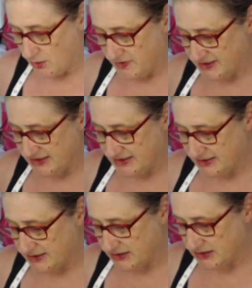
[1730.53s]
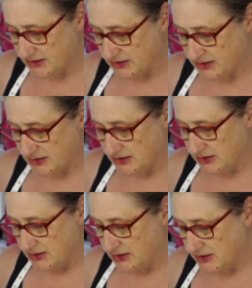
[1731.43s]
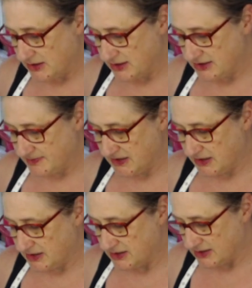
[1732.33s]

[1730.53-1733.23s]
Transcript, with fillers: Oh, this is, I need this piece.